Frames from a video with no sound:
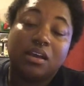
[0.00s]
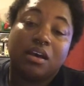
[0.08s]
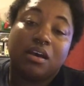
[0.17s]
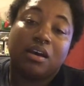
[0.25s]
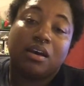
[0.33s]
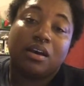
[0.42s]

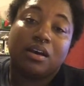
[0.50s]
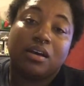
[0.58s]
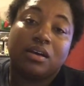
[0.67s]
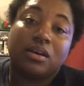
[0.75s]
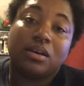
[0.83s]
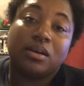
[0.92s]

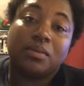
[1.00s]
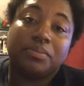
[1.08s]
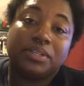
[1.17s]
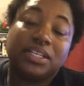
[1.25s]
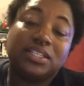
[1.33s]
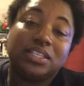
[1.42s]

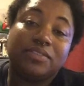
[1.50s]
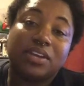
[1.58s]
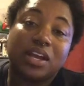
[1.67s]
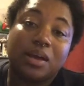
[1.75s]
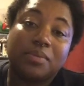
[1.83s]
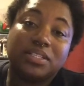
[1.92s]
Please leave your
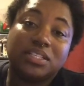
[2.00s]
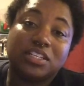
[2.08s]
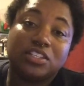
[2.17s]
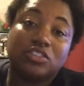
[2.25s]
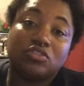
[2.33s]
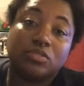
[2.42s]
comments in the
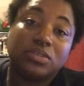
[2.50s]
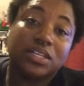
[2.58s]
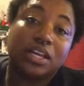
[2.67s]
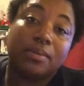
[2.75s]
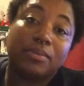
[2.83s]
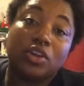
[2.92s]
description
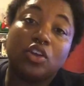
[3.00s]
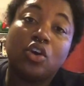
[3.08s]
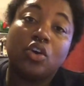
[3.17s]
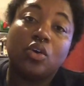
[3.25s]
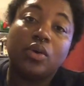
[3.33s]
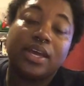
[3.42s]
down below,